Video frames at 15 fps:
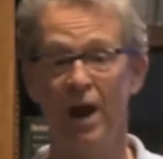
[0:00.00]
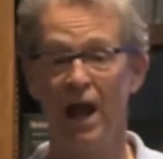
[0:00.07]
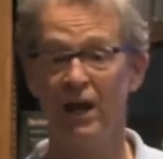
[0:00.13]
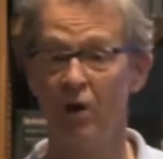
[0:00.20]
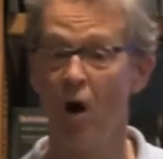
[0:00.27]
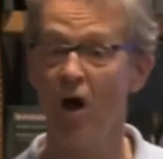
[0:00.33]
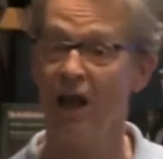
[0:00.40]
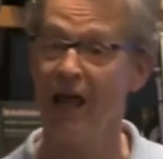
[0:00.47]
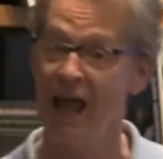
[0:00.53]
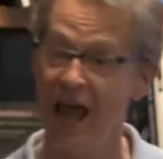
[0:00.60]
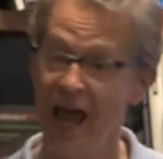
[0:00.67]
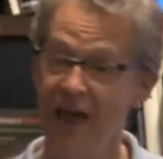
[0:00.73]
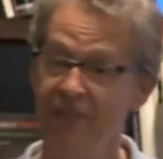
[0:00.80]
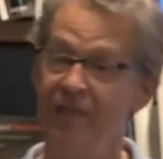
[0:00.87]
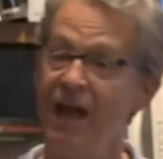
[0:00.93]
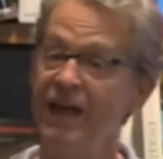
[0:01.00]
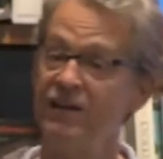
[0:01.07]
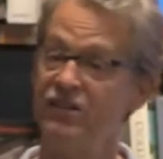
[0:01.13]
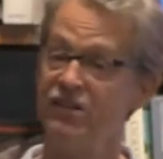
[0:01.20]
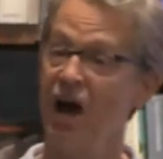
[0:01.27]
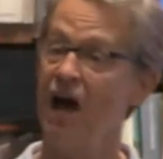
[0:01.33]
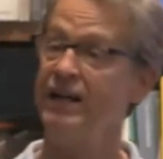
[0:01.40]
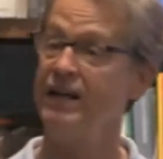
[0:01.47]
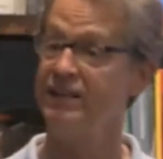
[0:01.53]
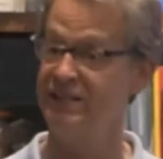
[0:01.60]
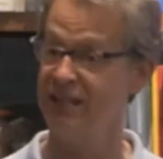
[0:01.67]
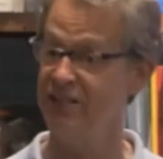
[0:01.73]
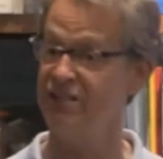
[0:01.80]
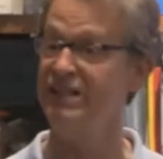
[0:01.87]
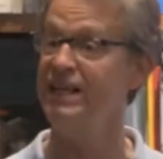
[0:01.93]
call ahead, they assign a
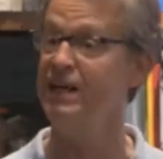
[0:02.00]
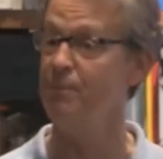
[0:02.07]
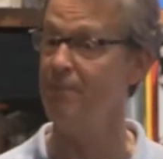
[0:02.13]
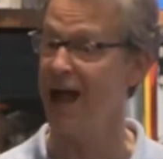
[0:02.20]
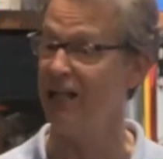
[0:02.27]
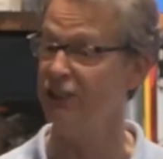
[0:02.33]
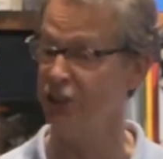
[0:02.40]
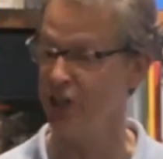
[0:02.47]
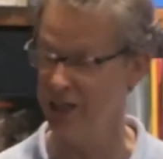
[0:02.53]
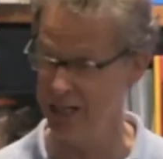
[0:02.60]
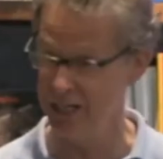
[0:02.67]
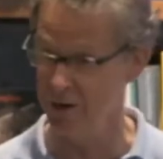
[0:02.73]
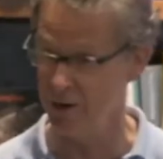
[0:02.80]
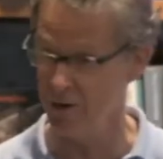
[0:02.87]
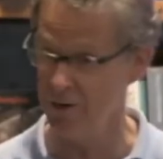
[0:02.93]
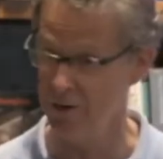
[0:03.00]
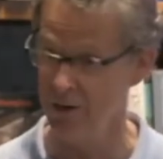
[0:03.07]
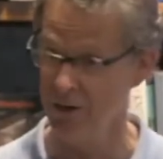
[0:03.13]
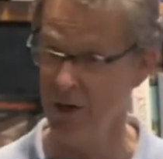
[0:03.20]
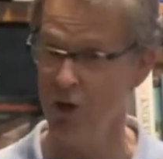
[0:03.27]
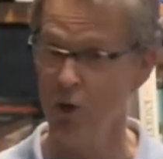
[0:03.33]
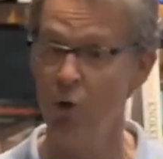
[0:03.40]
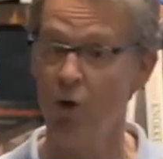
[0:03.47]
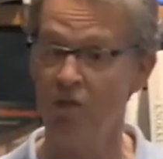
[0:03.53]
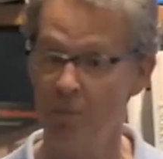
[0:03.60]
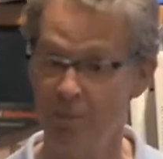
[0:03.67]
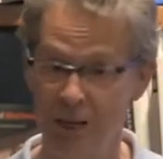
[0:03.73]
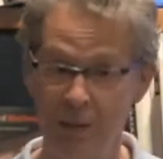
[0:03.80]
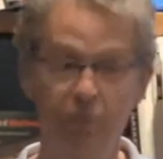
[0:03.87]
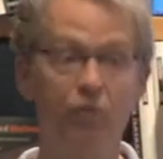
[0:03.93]
Disney Imagineer, who are the
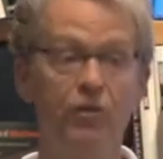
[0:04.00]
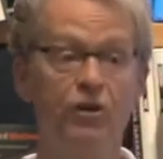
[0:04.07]
people that